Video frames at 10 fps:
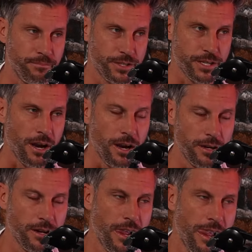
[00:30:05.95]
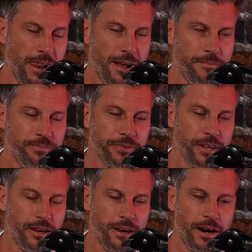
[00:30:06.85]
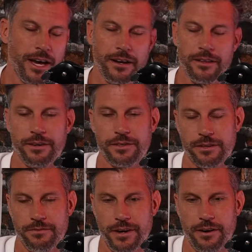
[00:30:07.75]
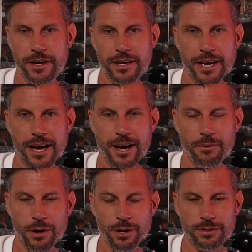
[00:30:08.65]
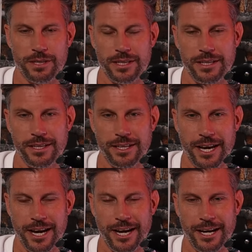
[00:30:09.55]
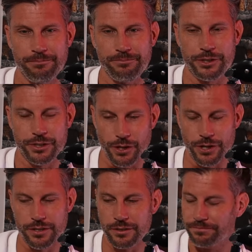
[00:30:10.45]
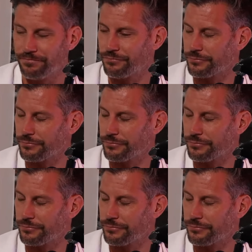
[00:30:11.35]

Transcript: Right. So I had it, there was a very uh, wealthy um, surgeon